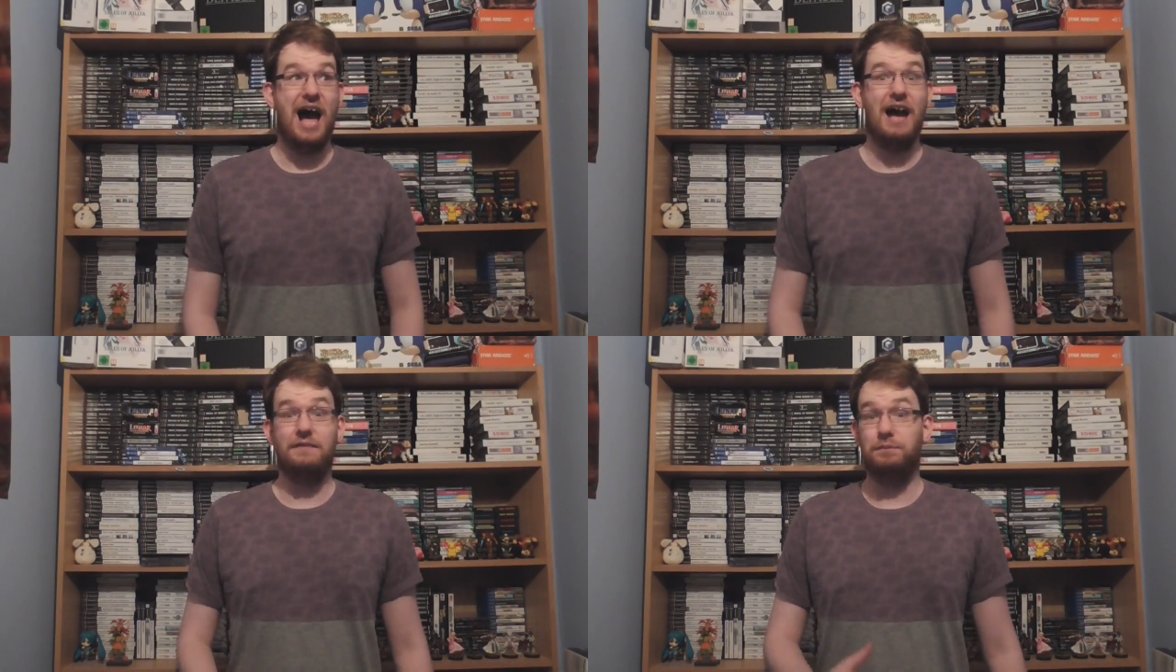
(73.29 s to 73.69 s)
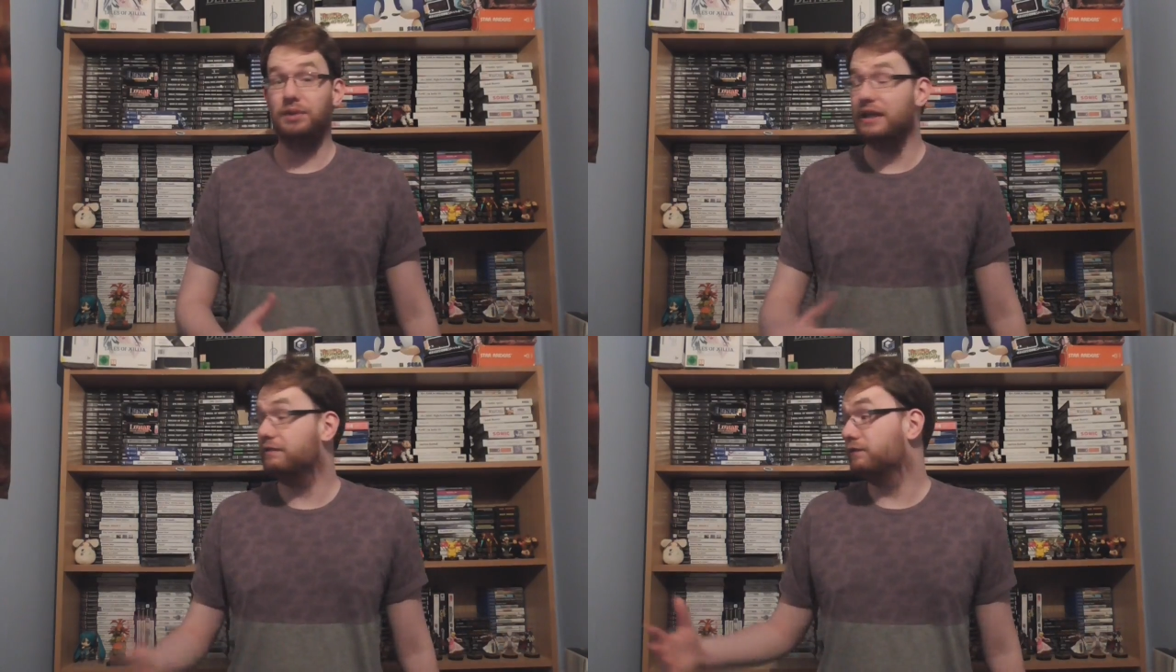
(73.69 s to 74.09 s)
I've
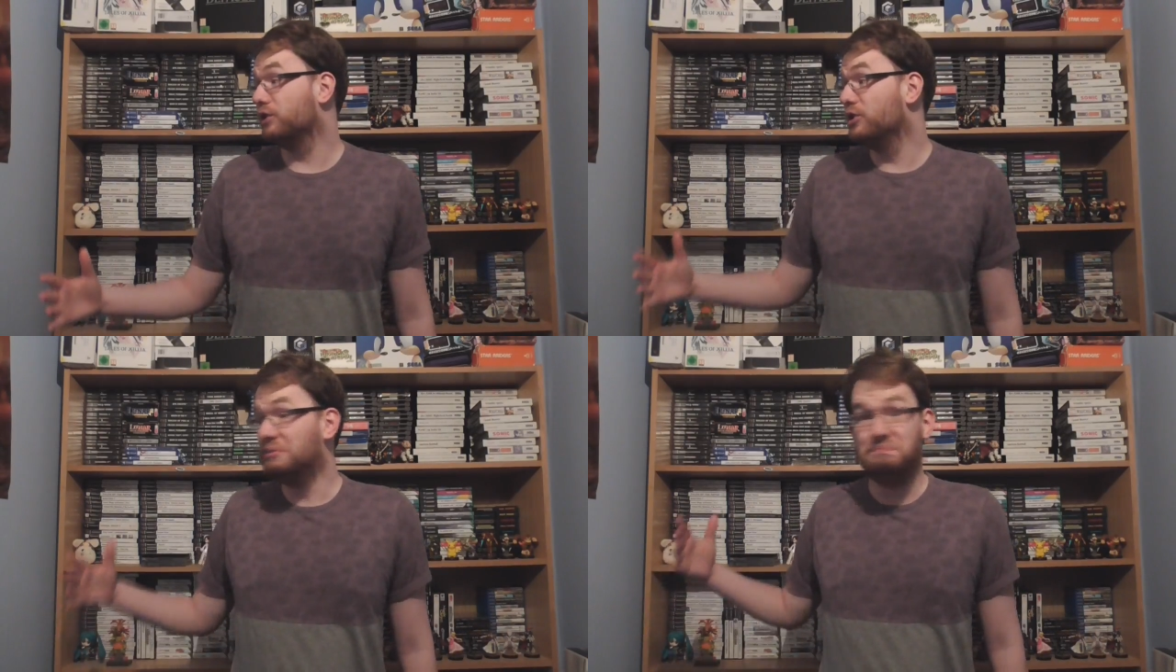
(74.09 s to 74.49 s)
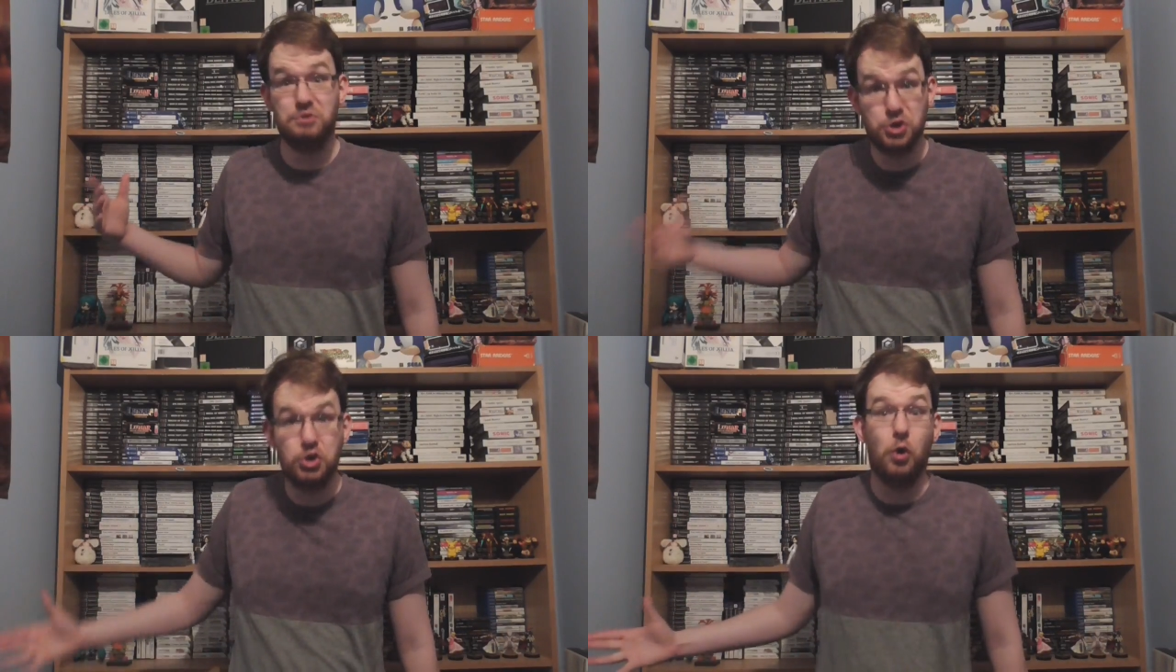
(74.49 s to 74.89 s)
played through
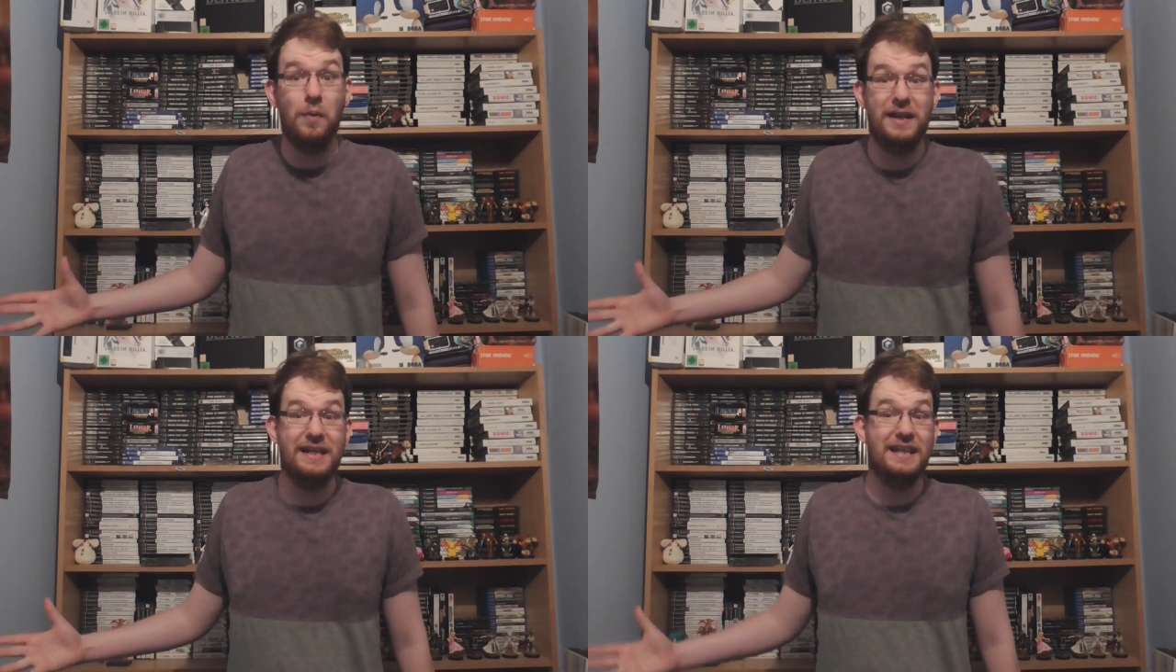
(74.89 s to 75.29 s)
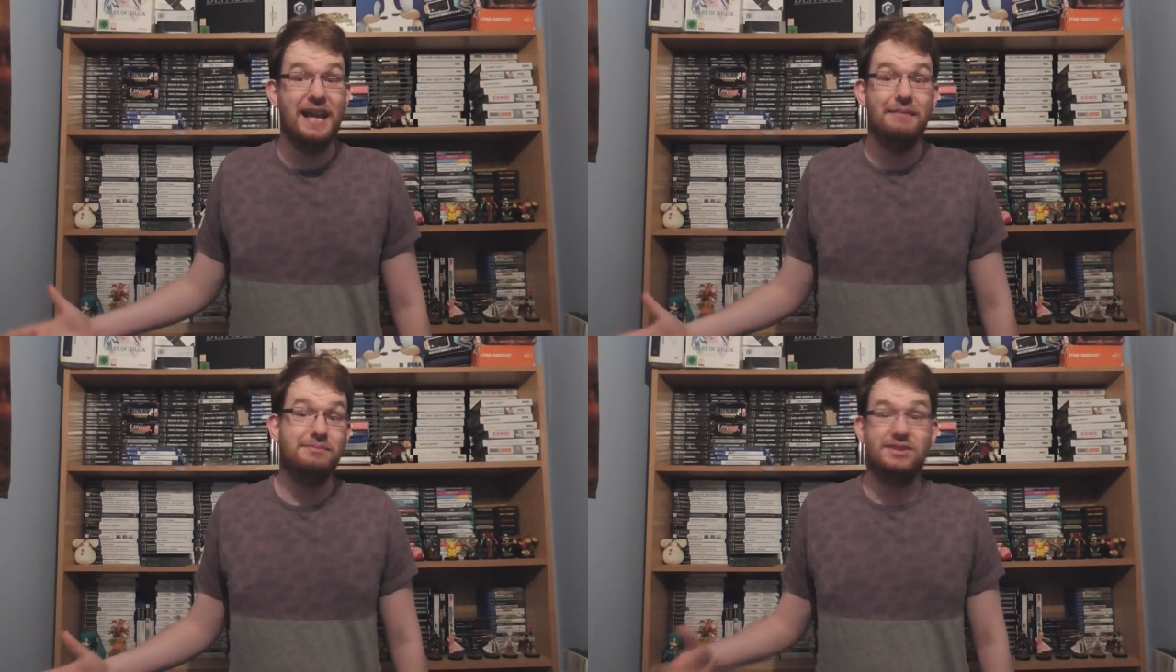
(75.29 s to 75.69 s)
so many
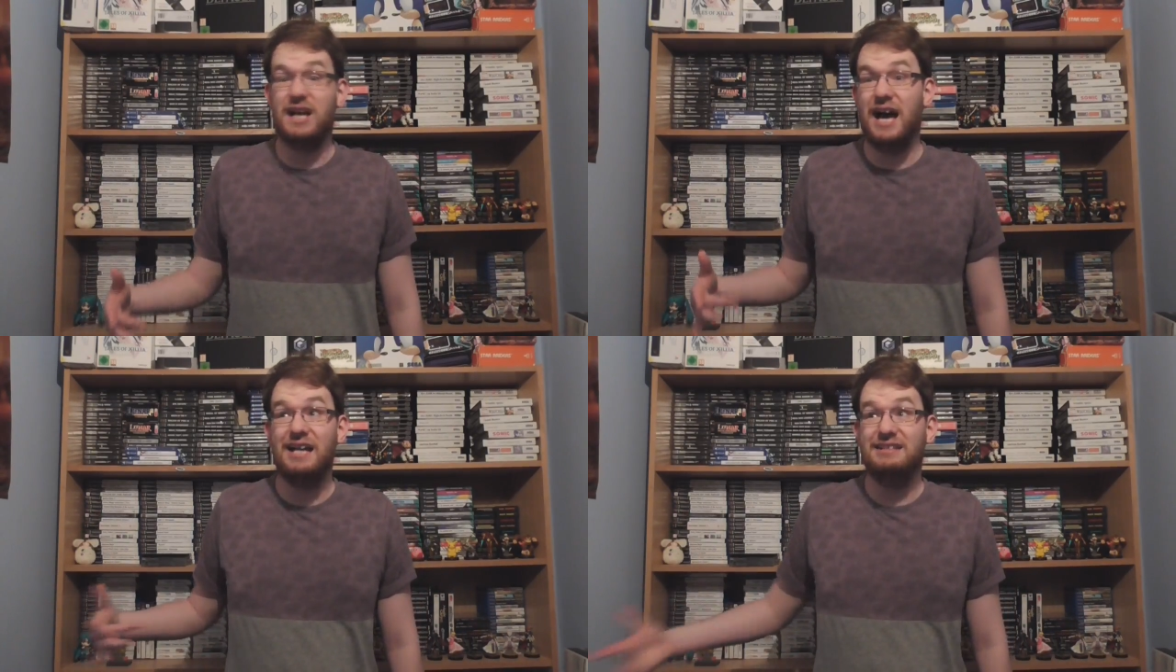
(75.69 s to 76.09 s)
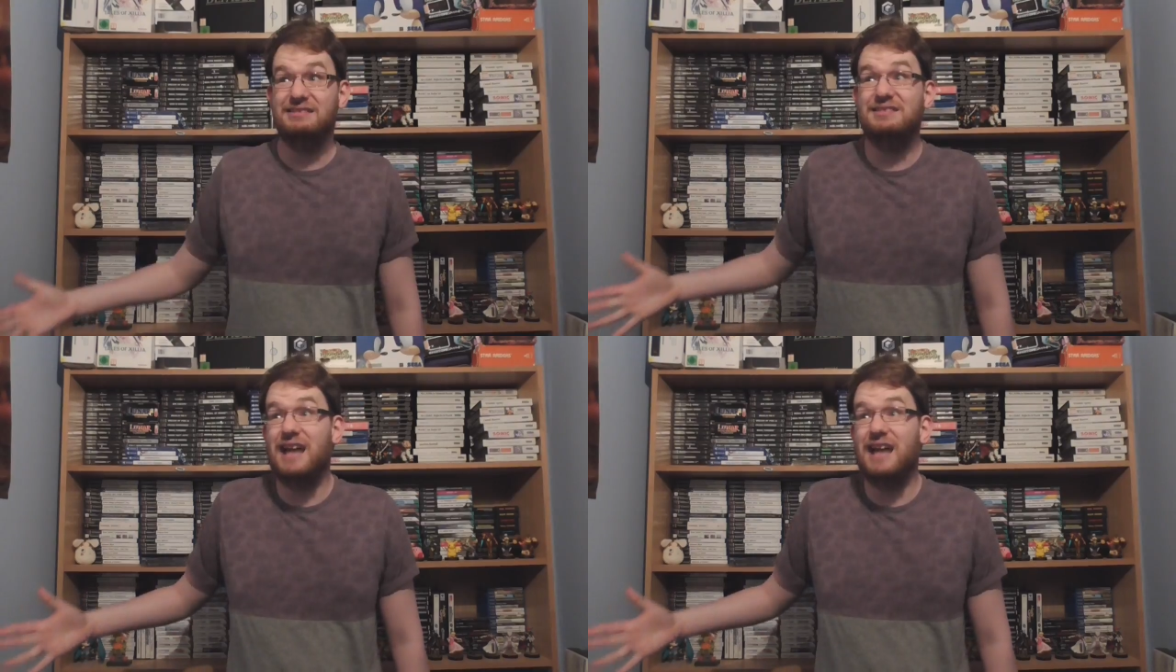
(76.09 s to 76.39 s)
games that I